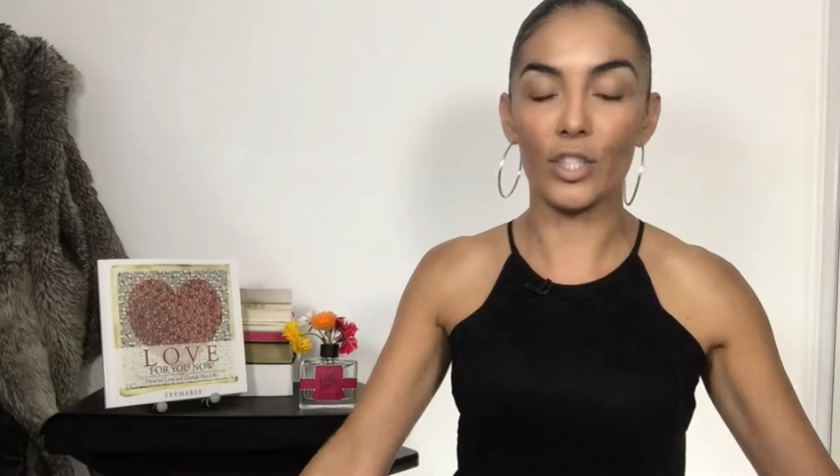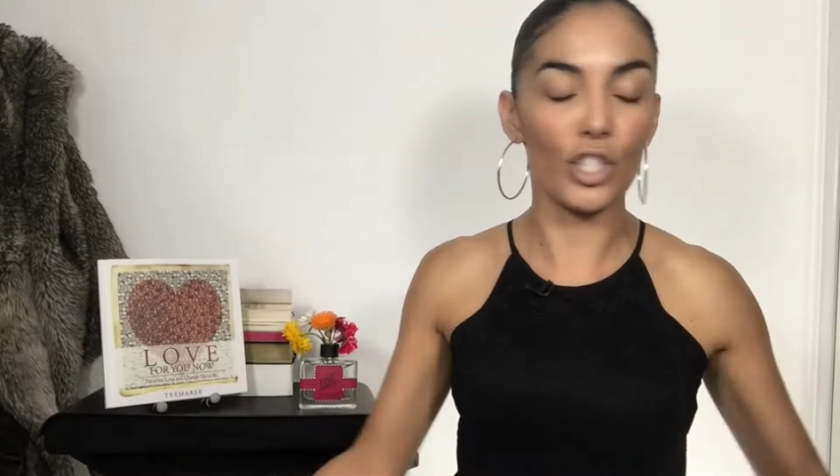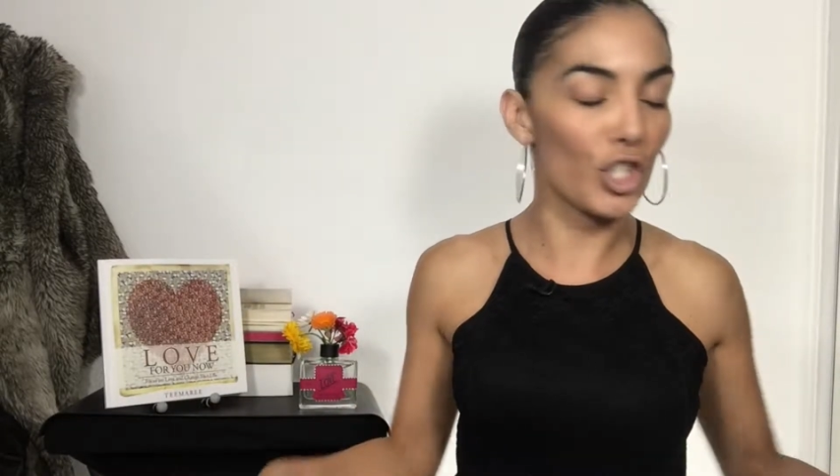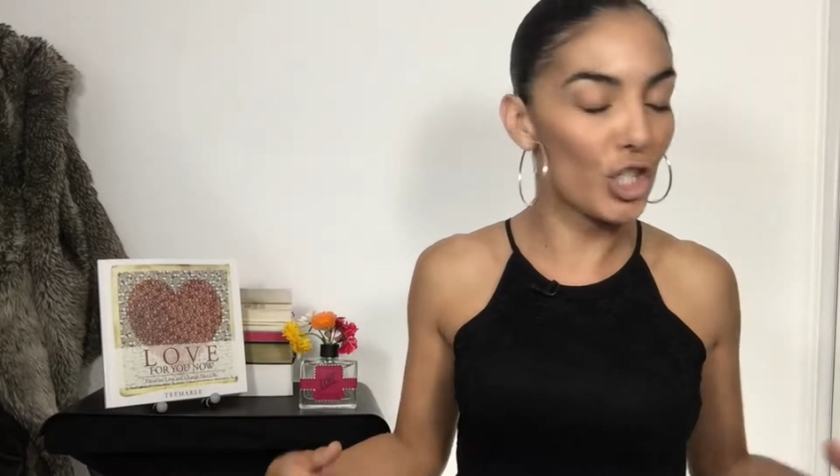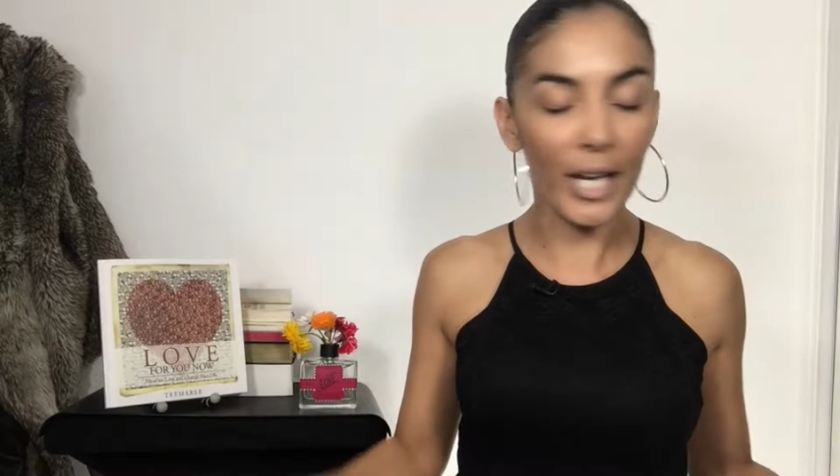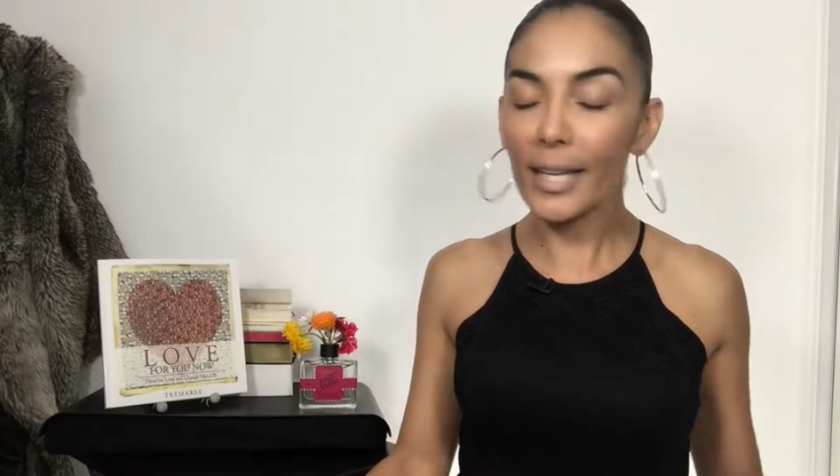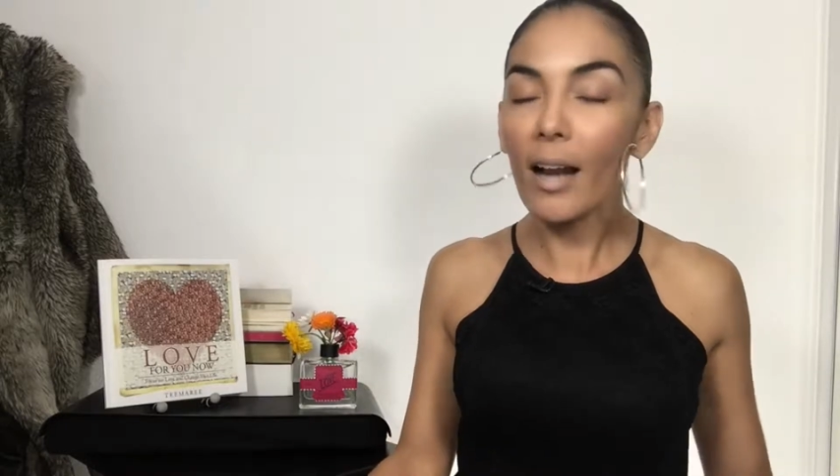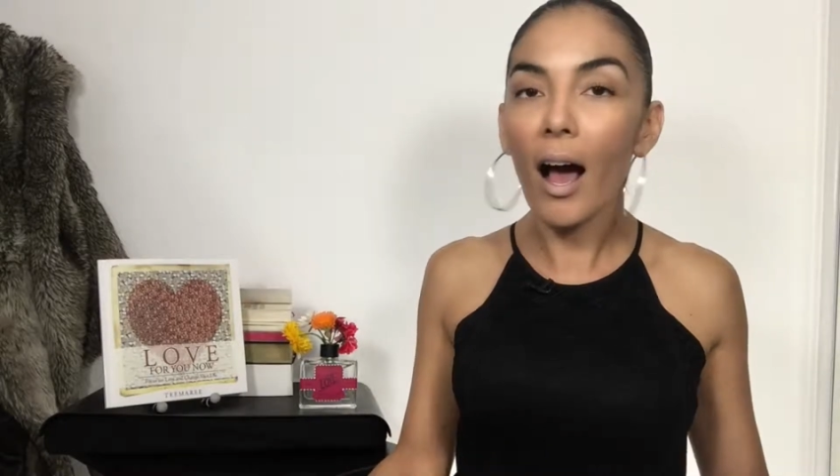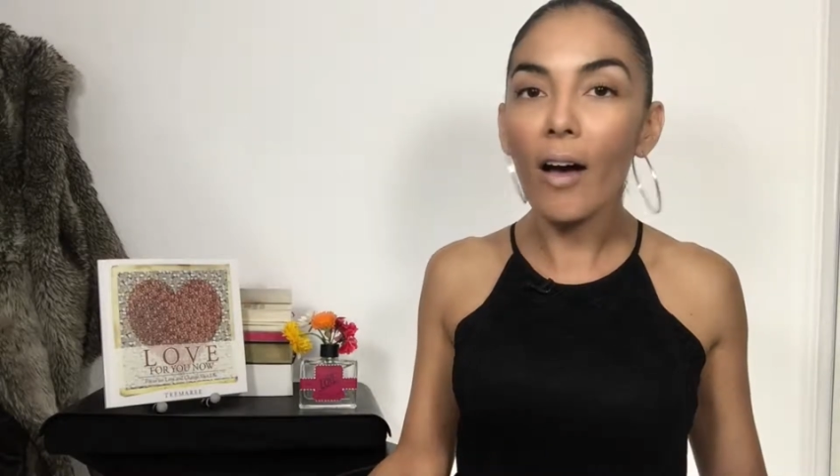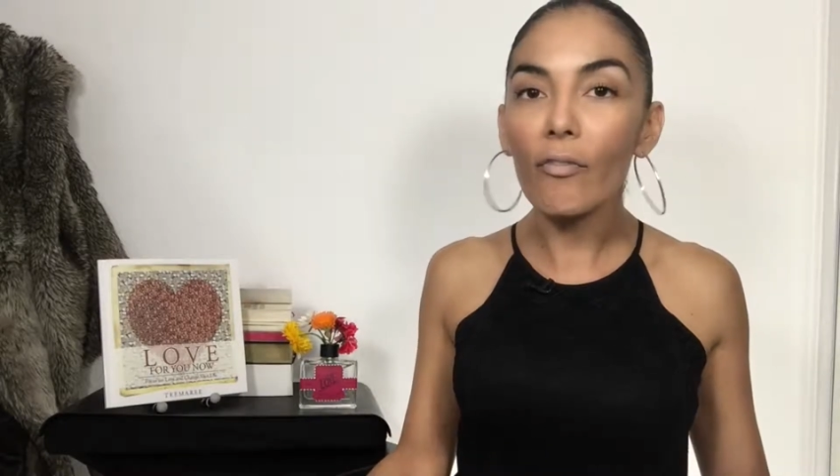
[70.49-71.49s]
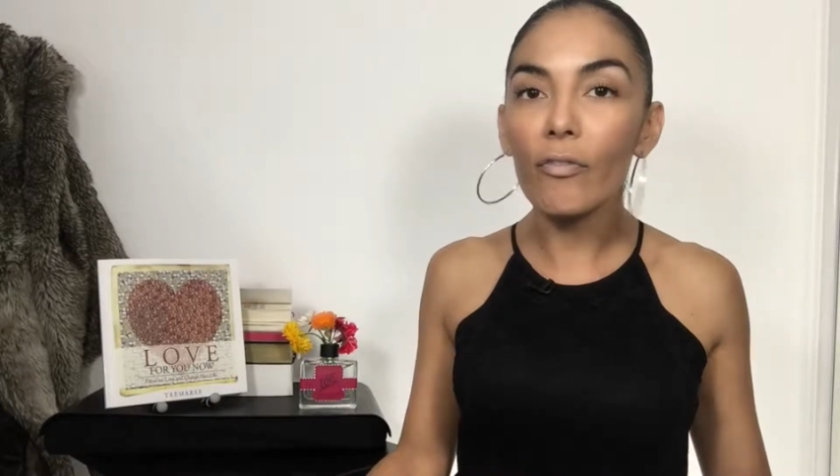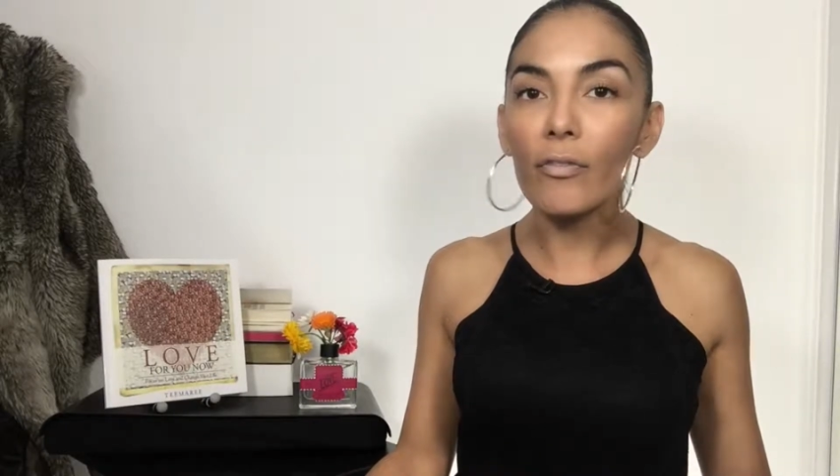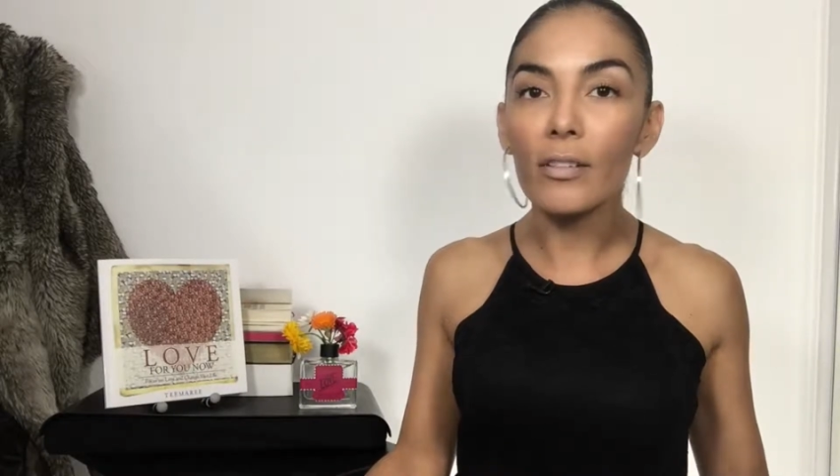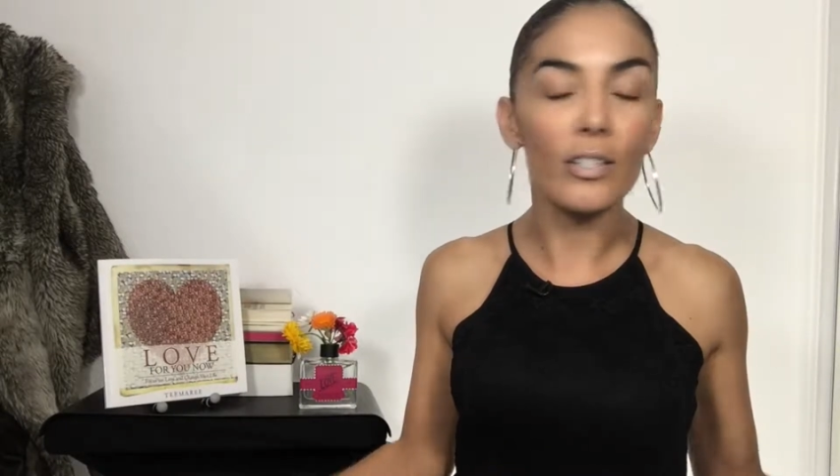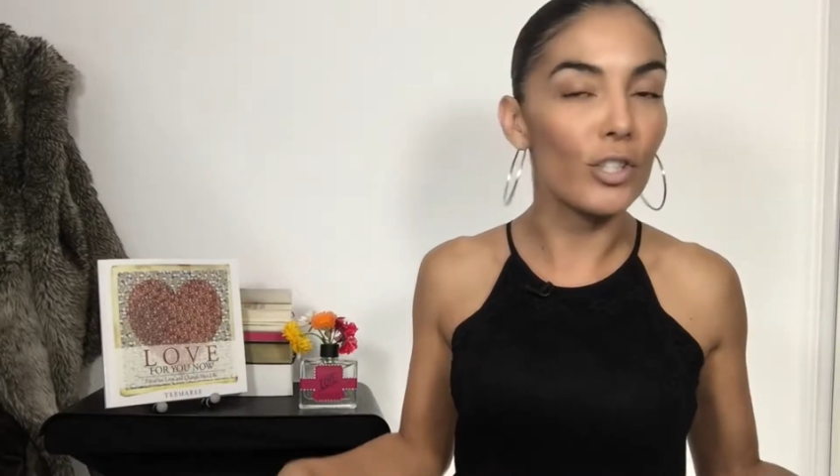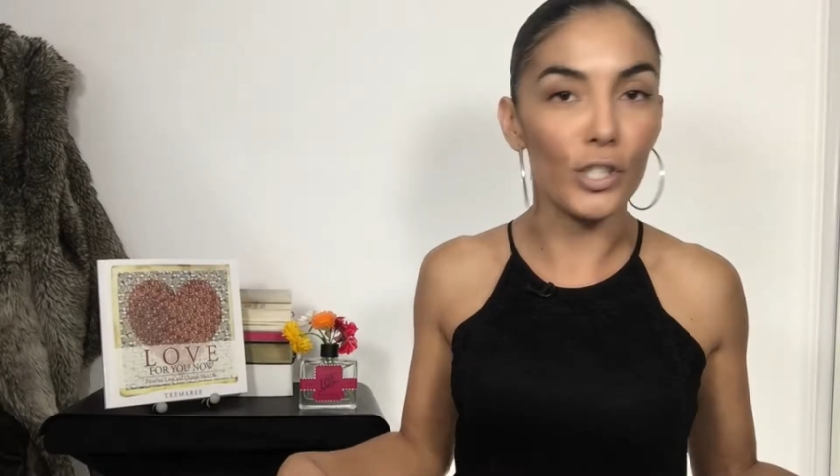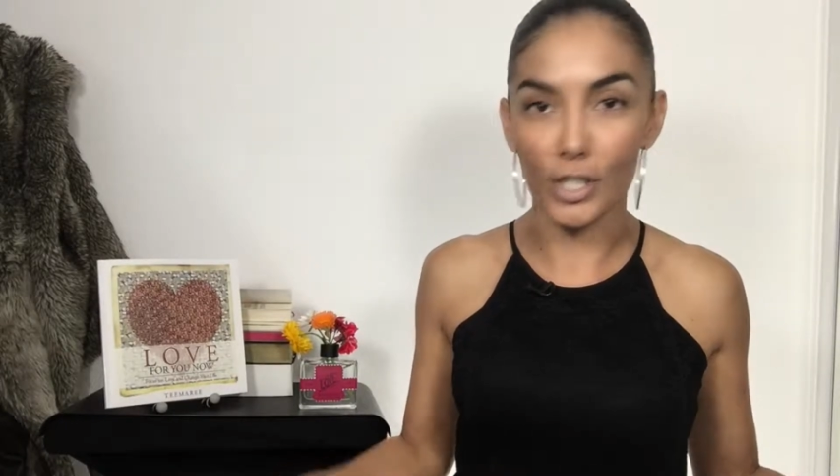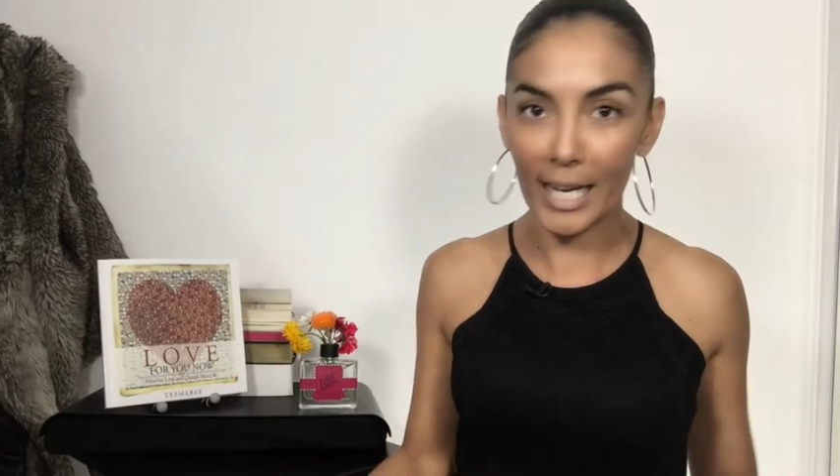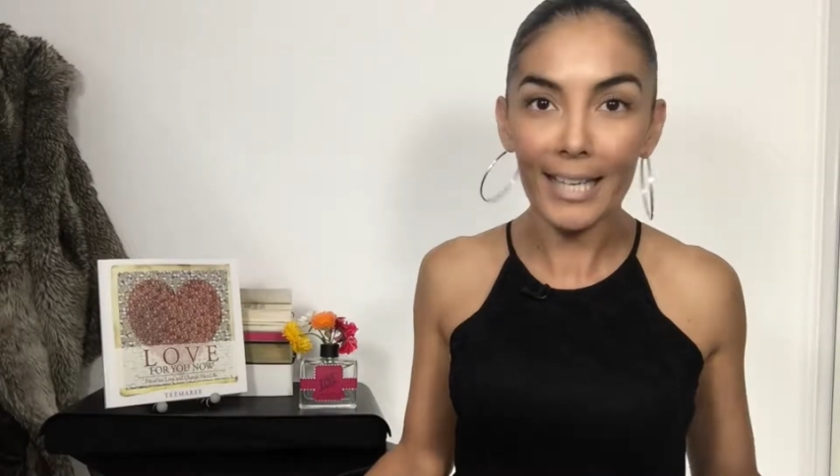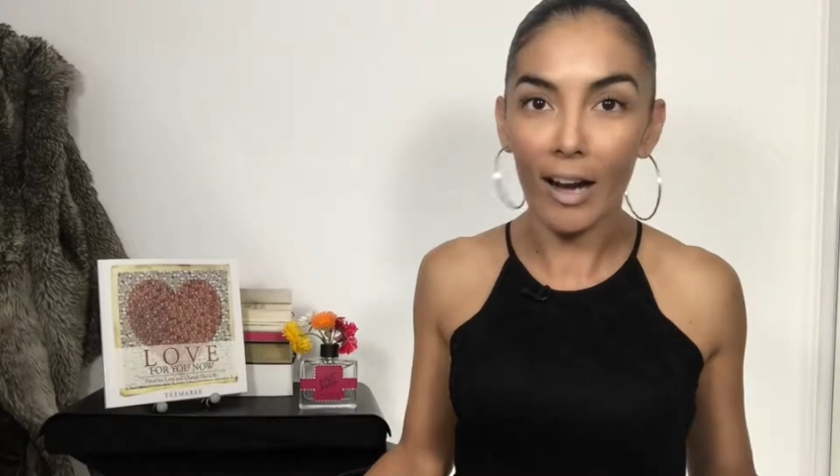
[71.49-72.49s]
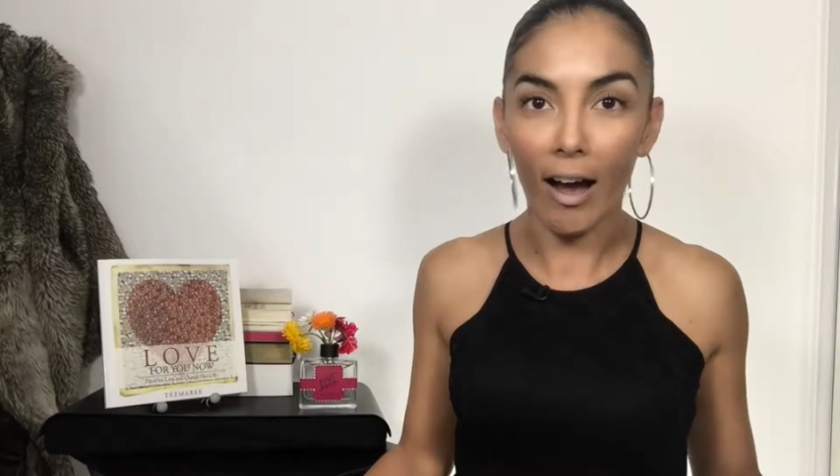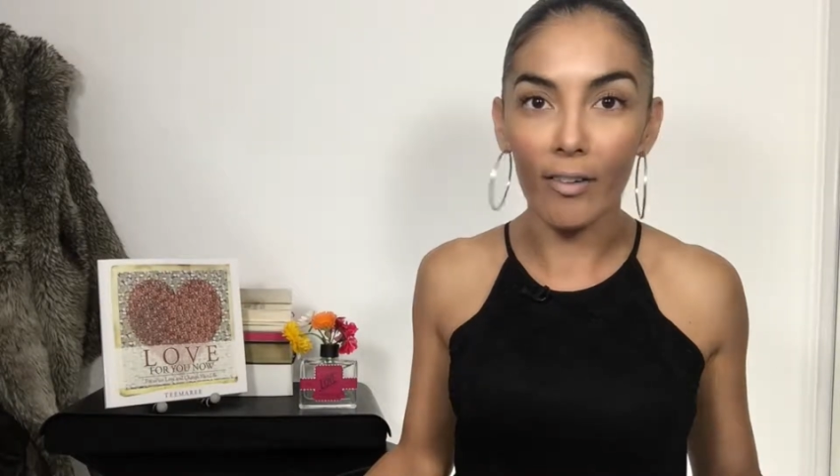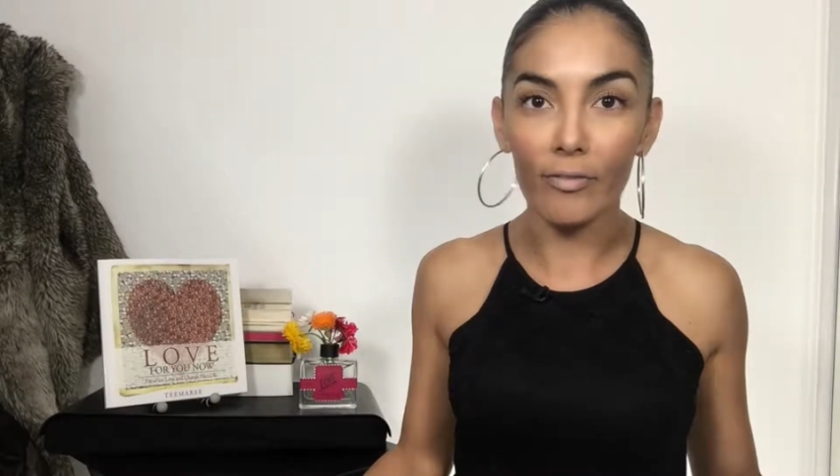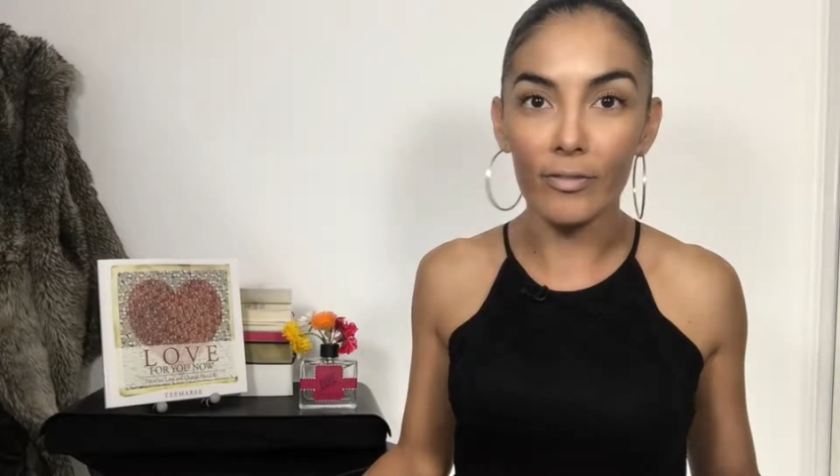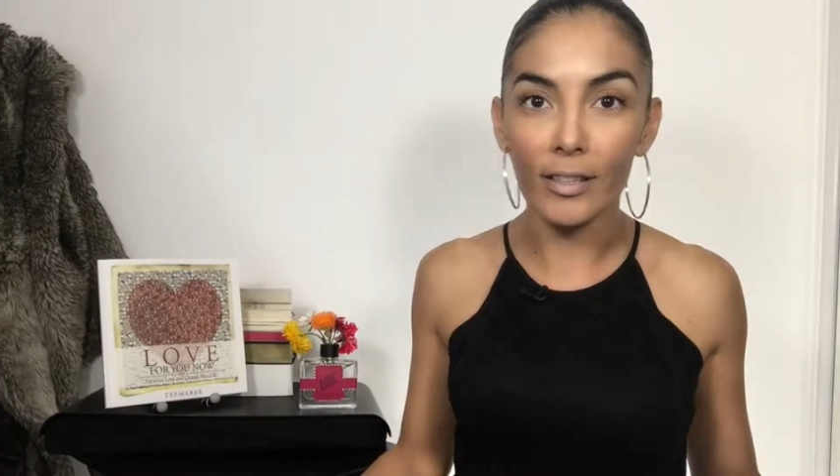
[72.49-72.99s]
Just shake it off. Shake it off.